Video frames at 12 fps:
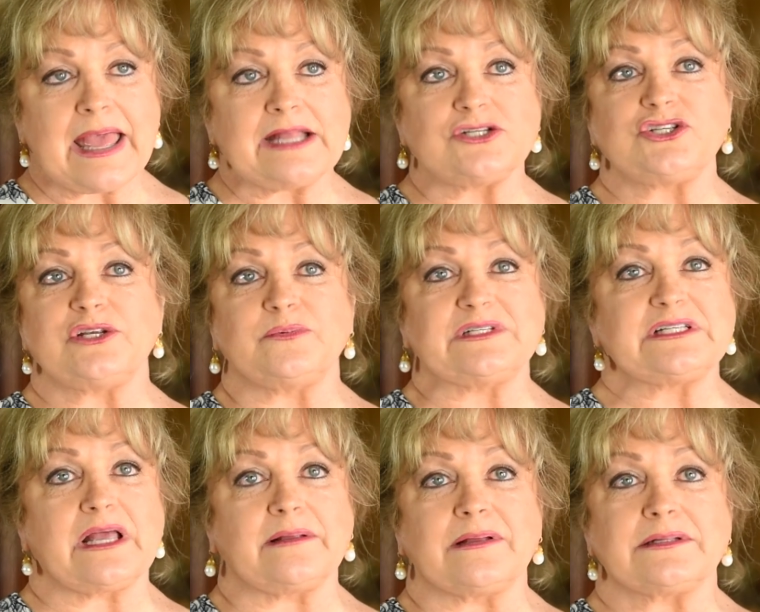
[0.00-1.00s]
And she would
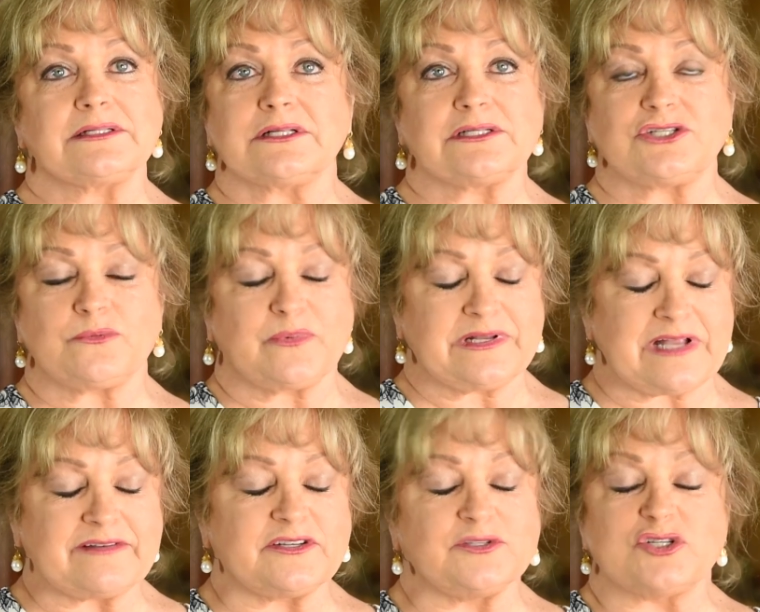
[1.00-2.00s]
say, we'd
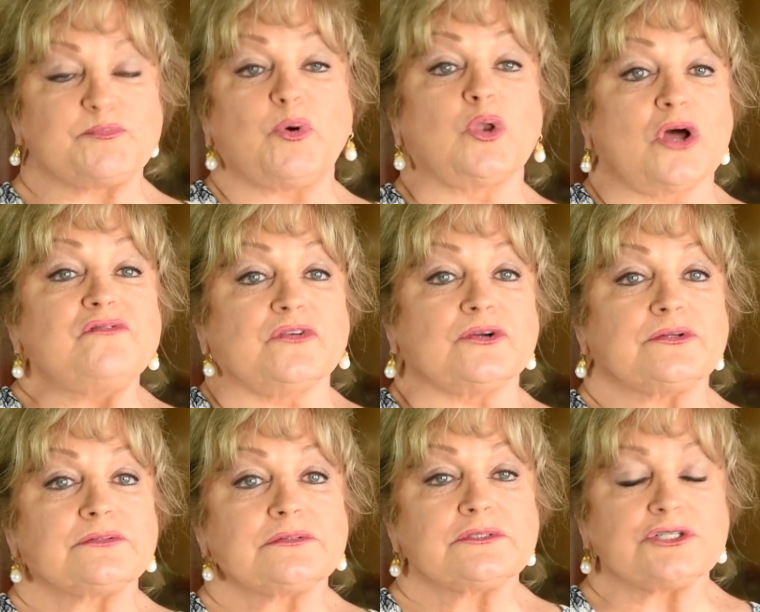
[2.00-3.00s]
have to just pull over,
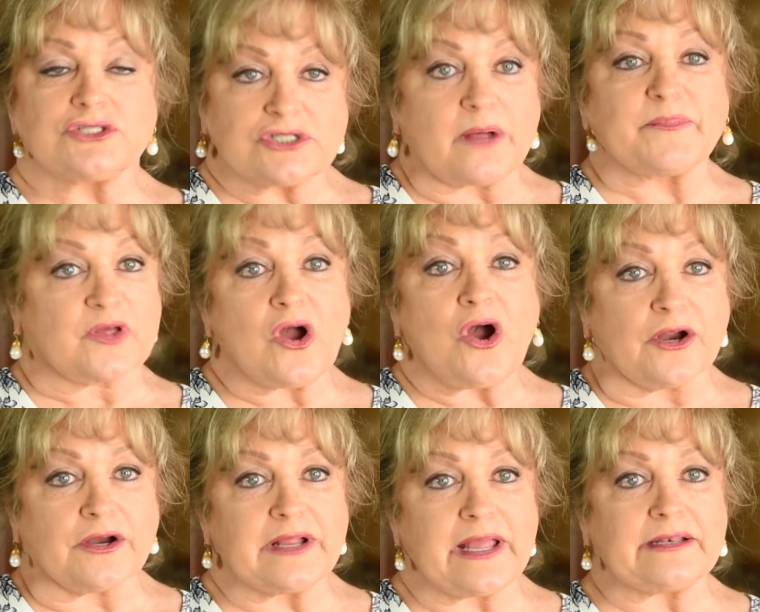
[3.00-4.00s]
just stop the car
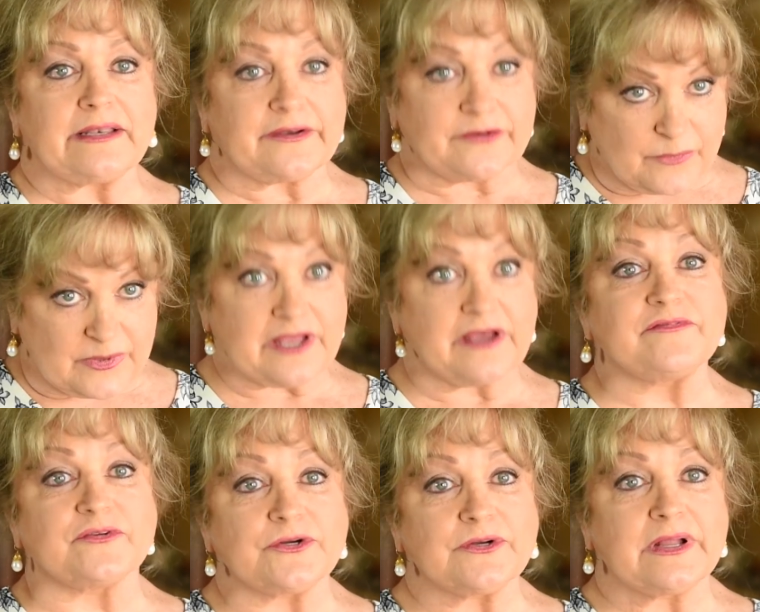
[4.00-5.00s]
and let her
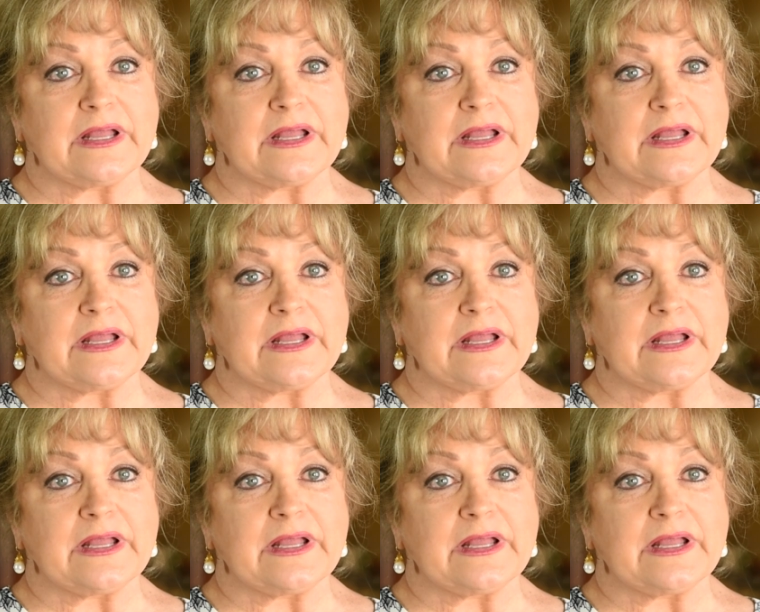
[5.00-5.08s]
recover,